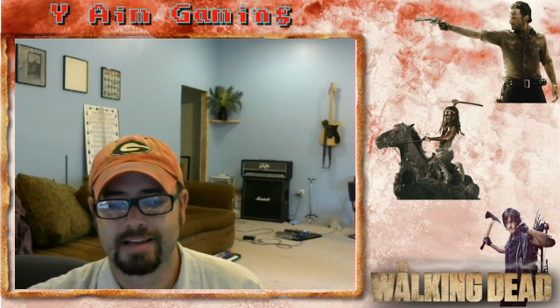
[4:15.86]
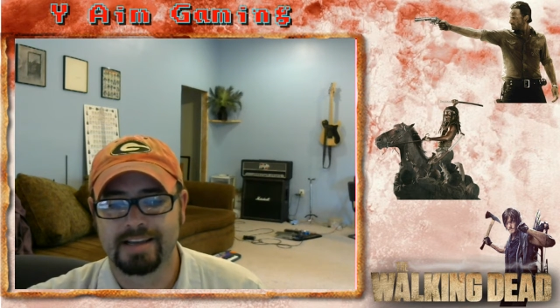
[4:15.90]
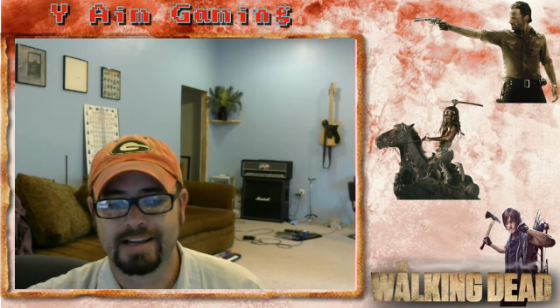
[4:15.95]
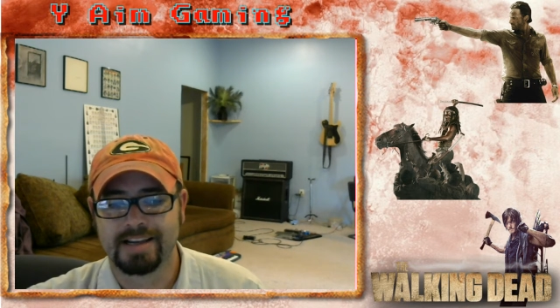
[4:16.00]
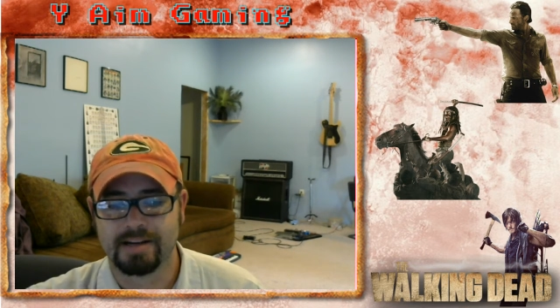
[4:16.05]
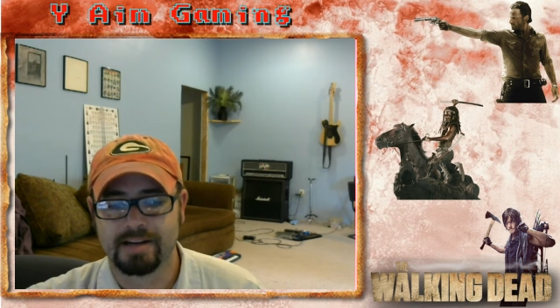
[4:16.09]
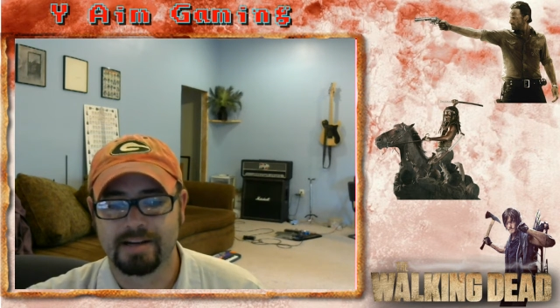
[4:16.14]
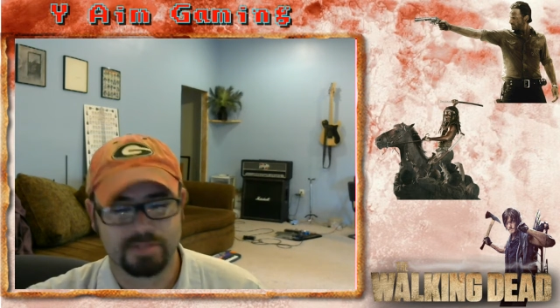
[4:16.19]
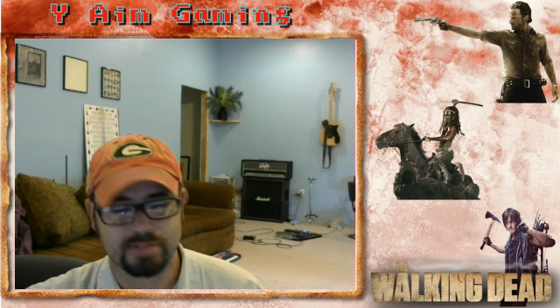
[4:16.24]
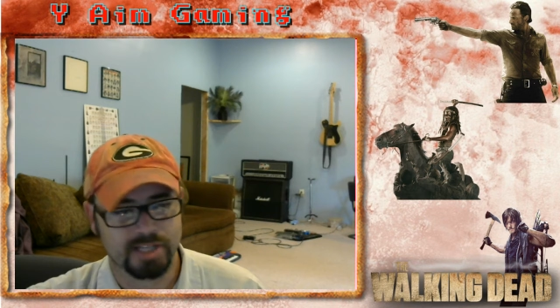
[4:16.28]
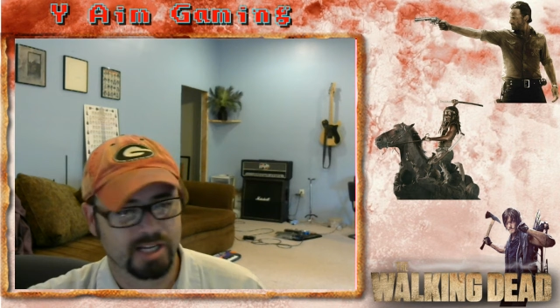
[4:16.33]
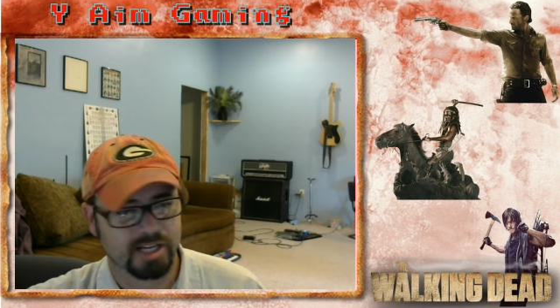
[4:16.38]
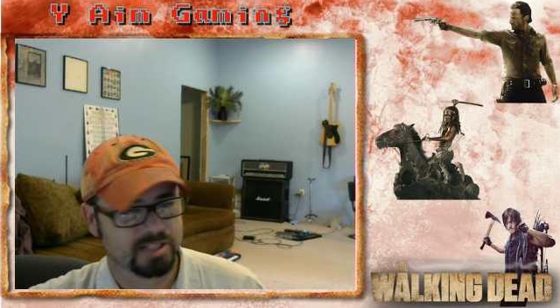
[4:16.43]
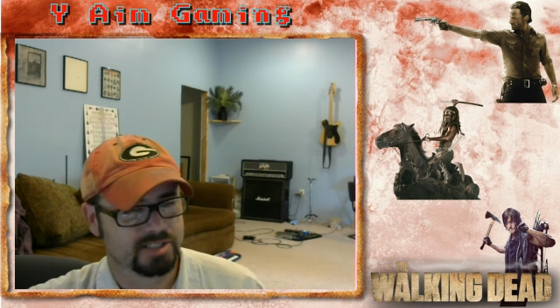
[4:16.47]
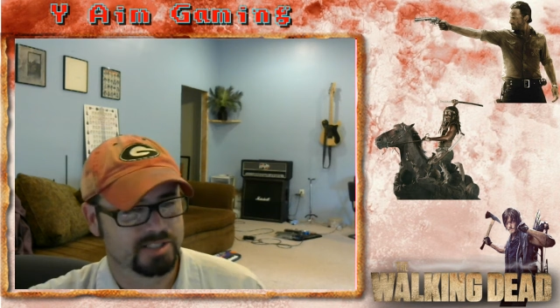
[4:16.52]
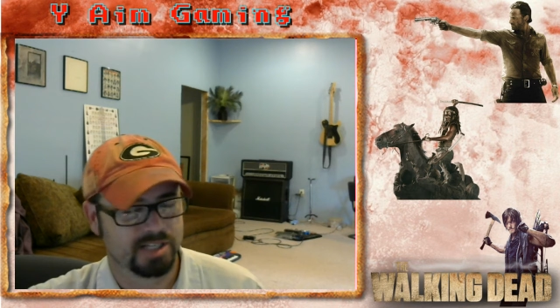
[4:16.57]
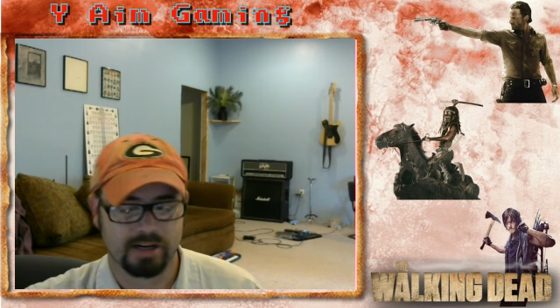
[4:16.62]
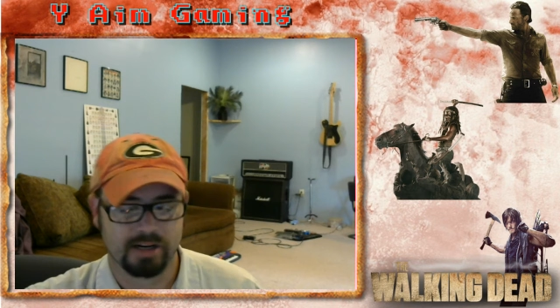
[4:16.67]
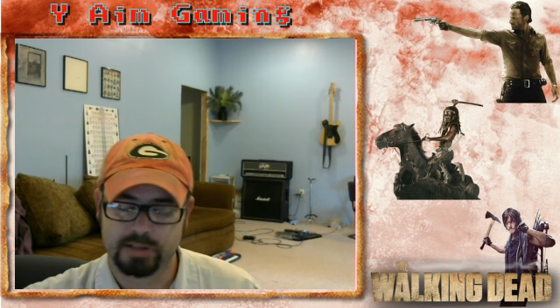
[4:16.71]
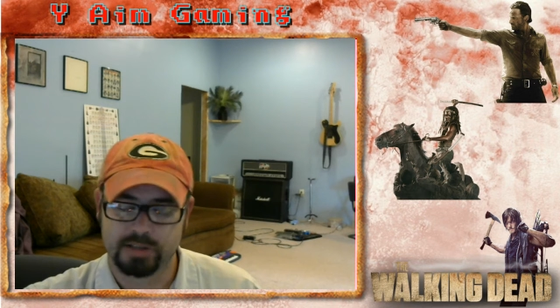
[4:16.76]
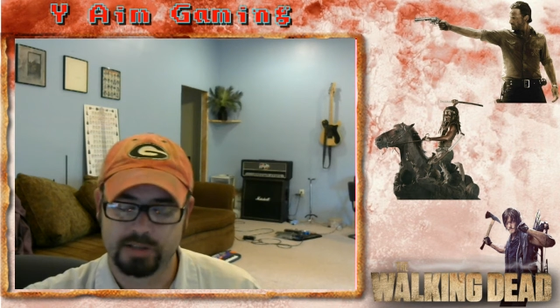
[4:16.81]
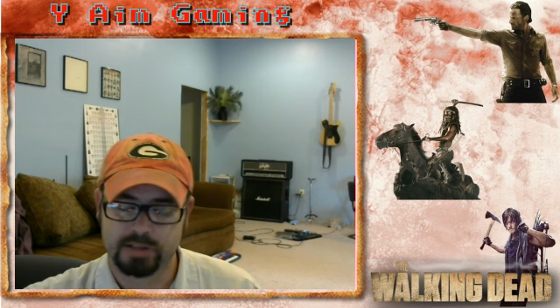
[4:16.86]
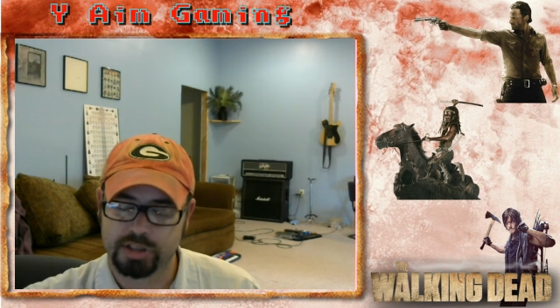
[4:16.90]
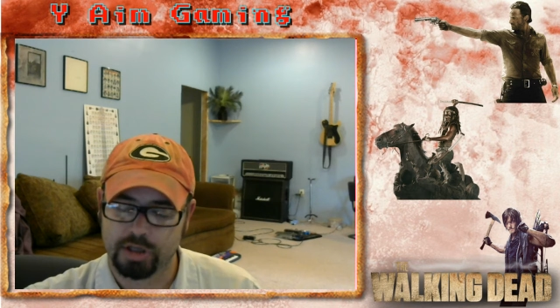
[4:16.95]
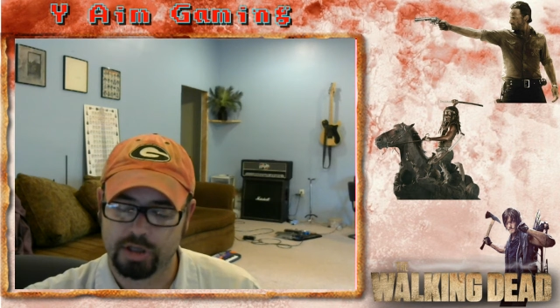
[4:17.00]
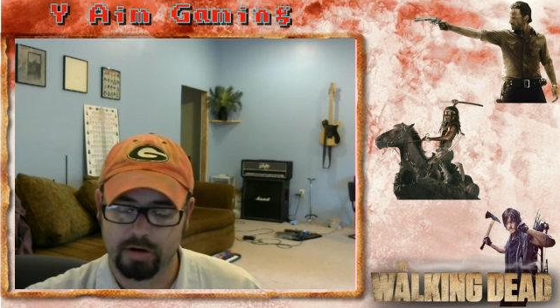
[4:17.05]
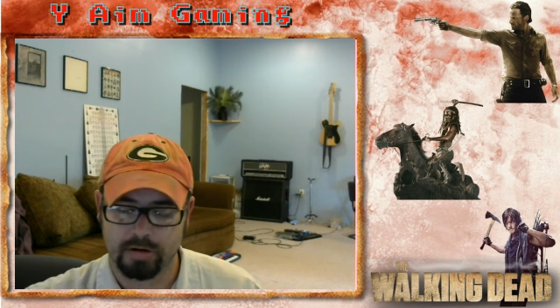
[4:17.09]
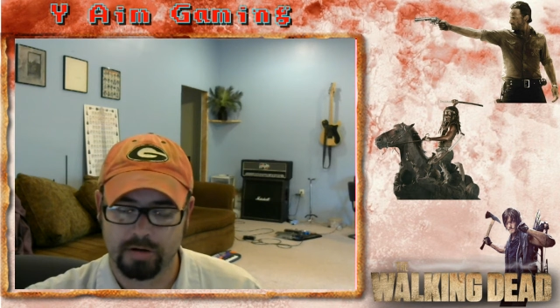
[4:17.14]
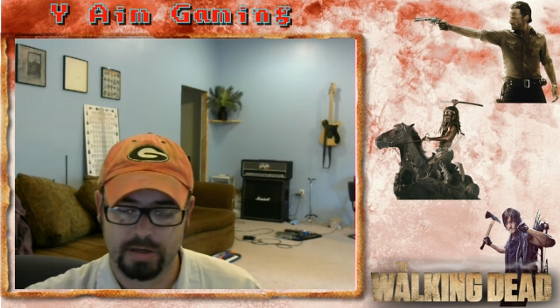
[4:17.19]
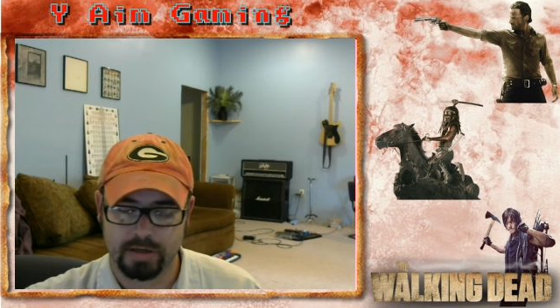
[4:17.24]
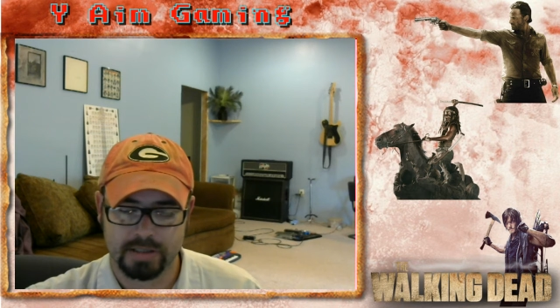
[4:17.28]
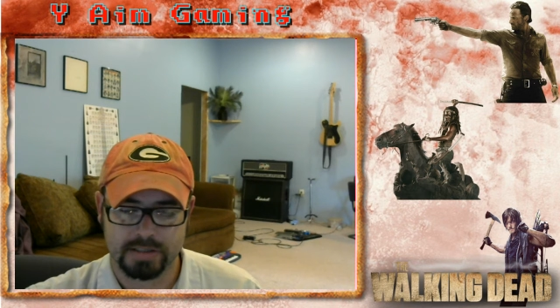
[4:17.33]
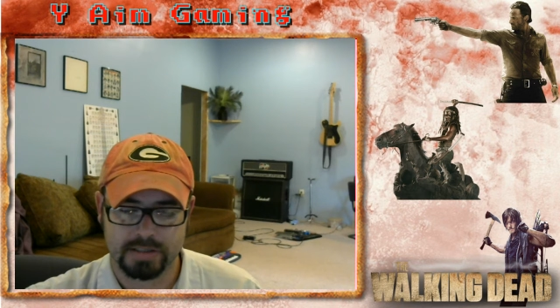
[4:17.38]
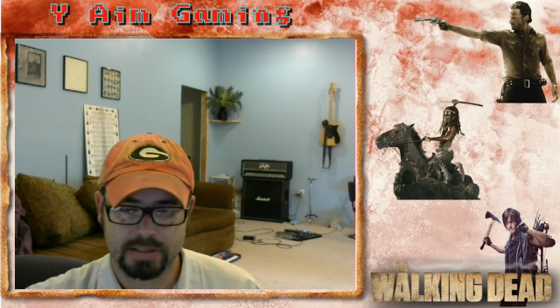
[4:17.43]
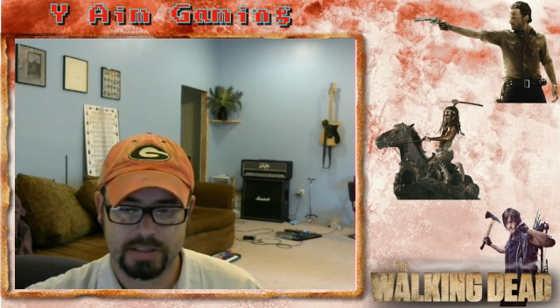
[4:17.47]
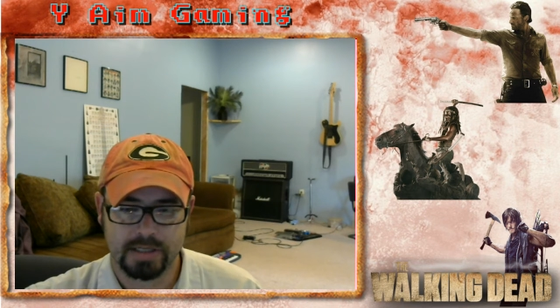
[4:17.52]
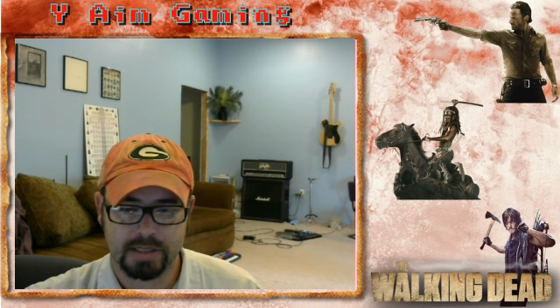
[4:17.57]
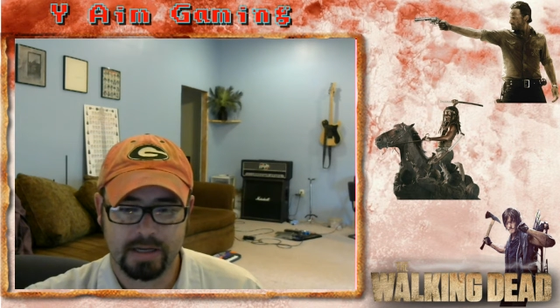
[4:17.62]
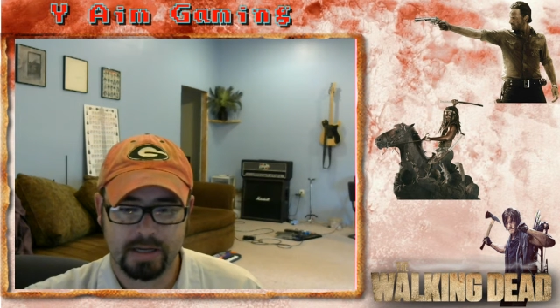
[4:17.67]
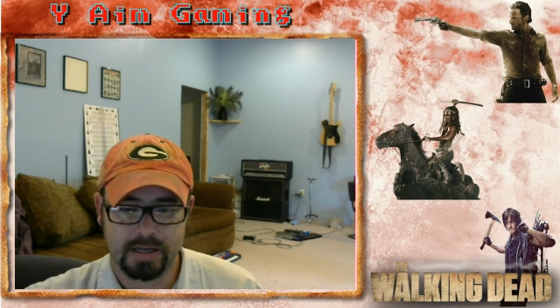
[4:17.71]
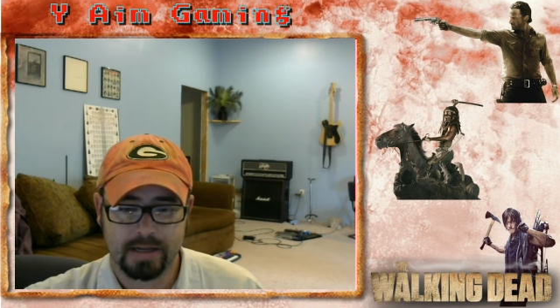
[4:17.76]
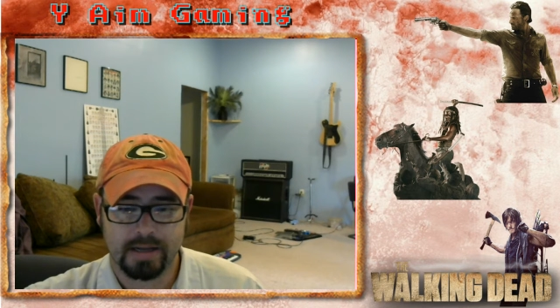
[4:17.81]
He comes downstairs shirtless.